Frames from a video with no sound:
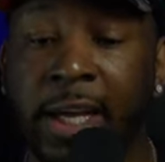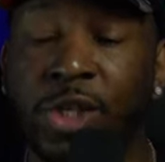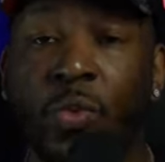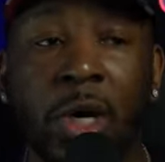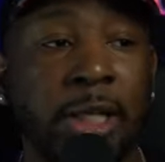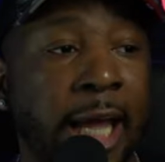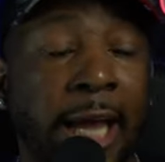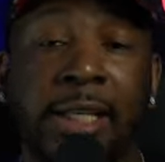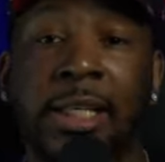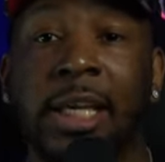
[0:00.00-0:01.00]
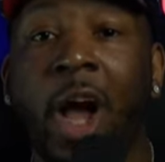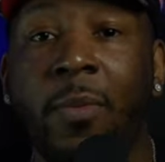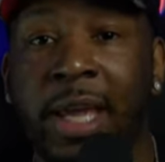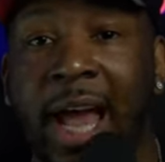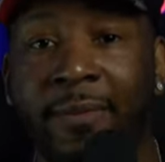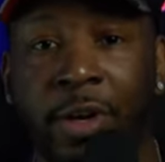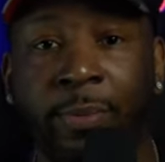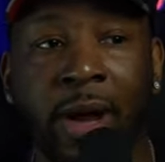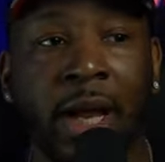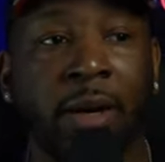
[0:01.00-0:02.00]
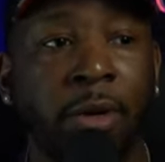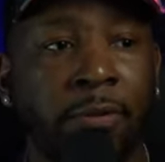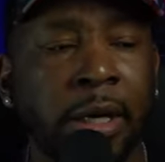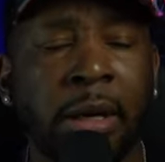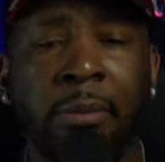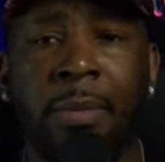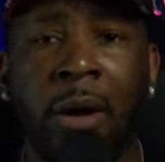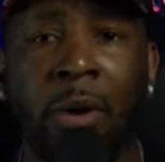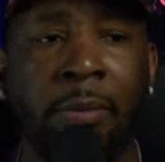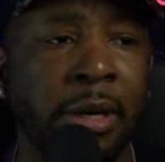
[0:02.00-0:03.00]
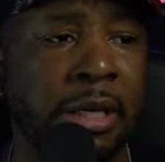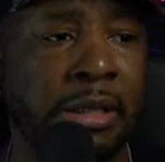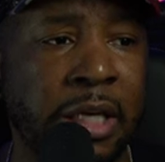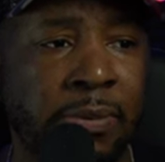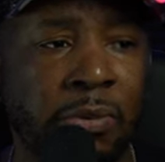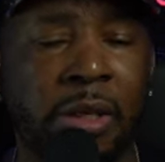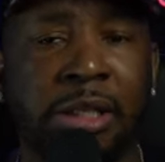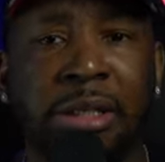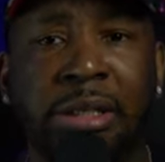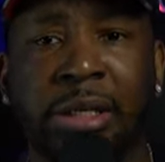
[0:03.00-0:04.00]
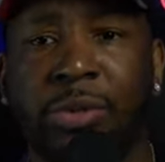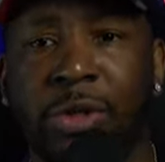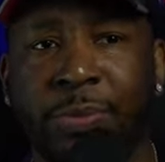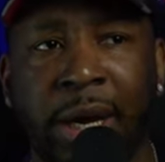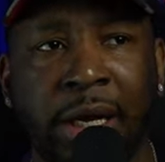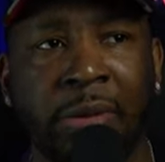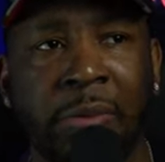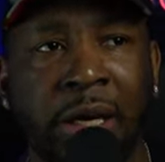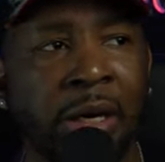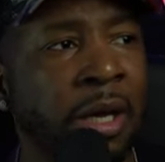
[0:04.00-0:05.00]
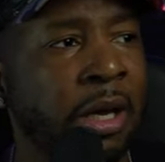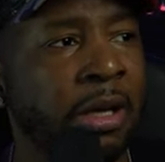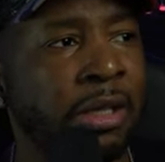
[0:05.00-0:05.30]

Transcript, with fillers: It's one thing. See, y'all be having the problem of my woman ain't sleeping with me. She disrespecting me.